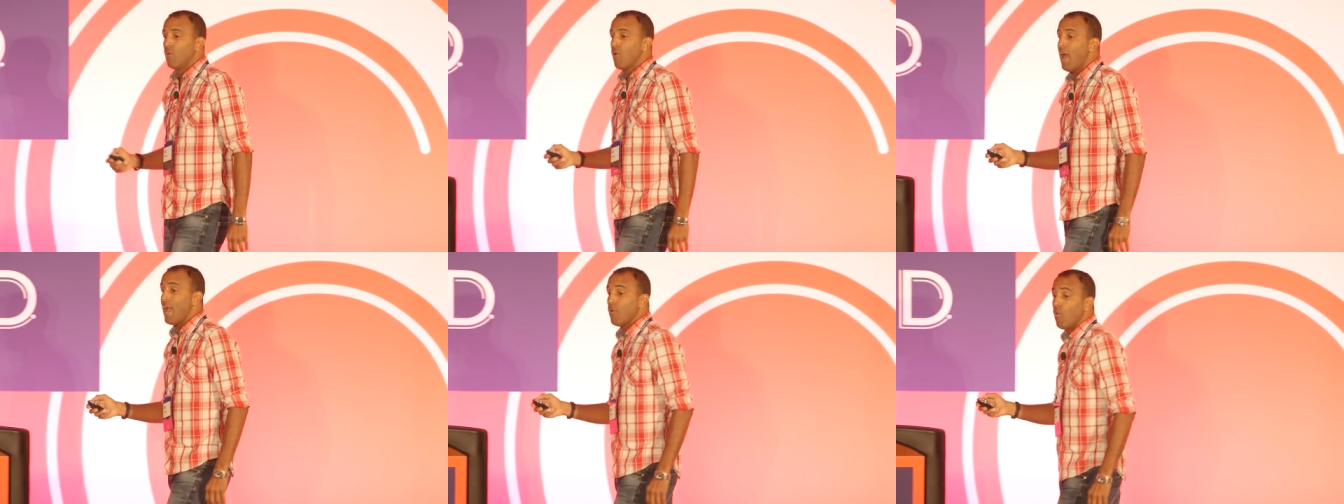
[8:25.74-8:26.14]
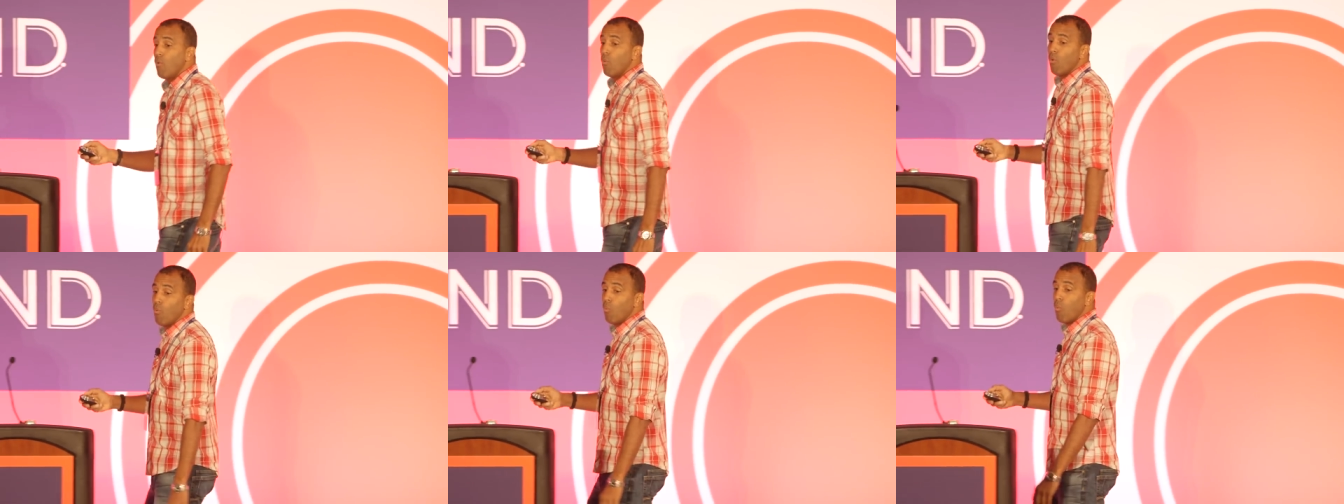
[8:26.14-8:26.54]
Right?
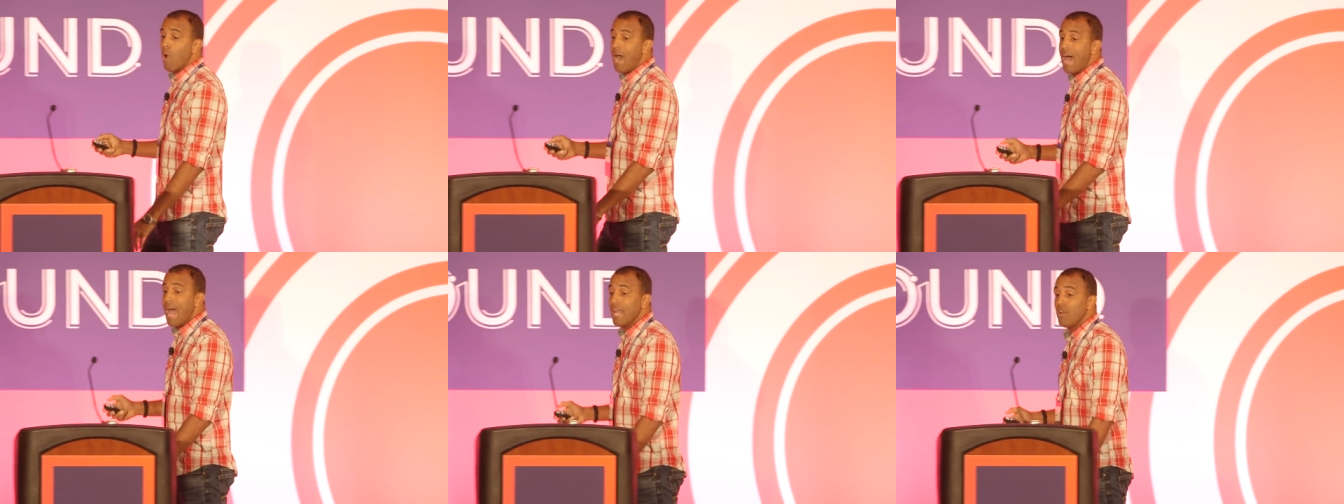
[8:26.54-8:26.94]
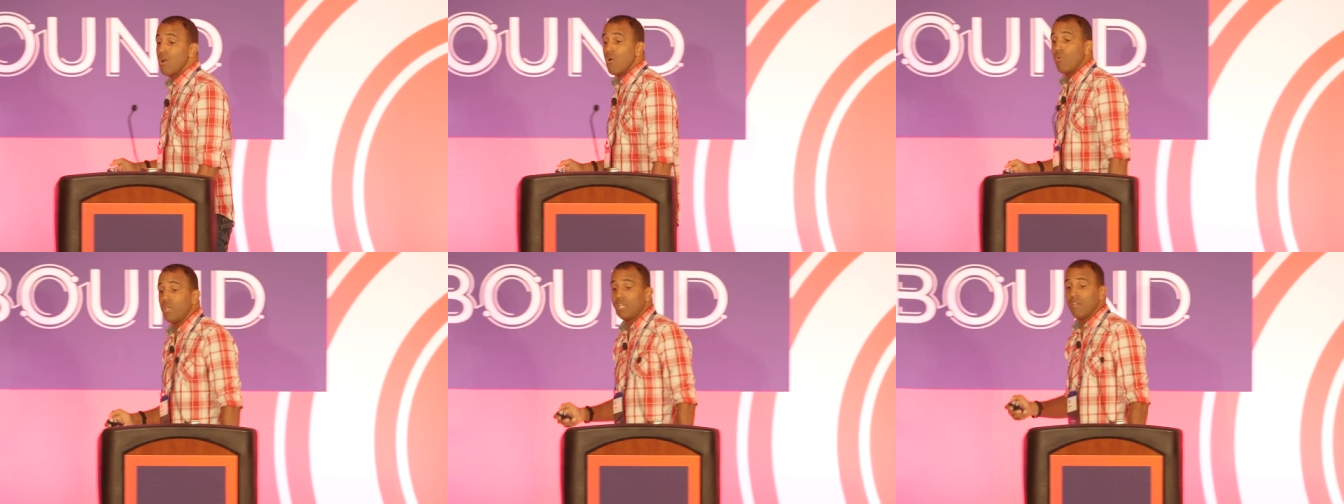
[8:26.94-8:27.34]
Why
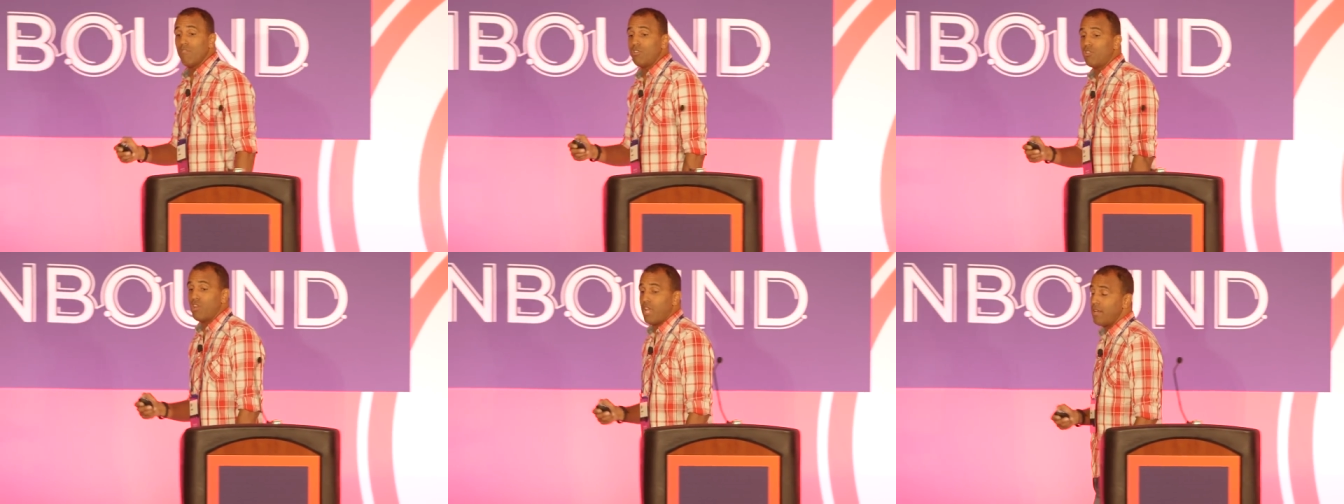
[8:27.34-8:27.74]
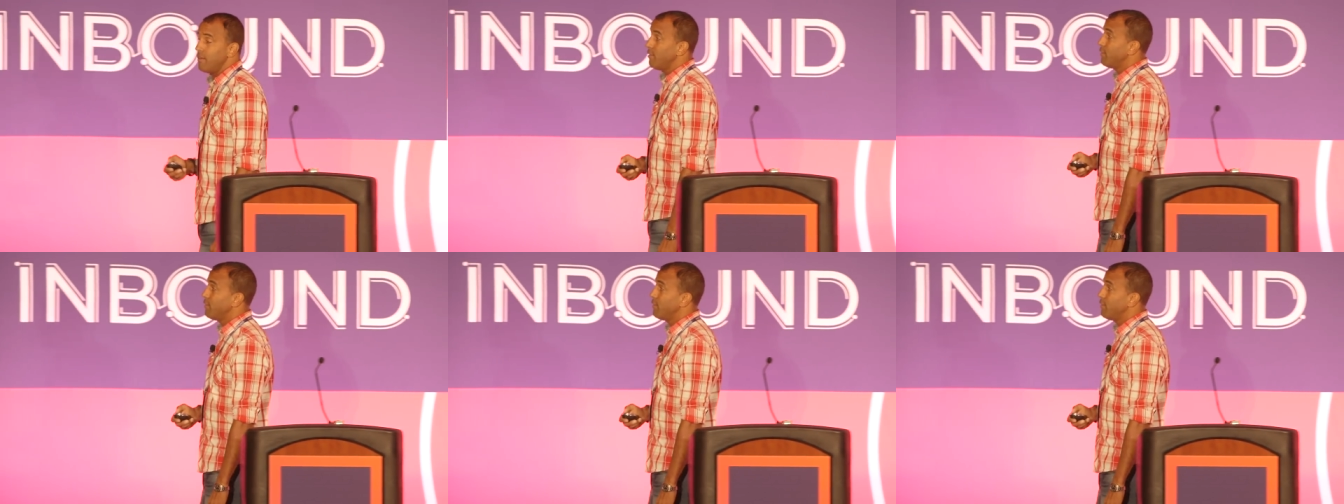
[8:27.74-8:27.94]
don't we give a shit?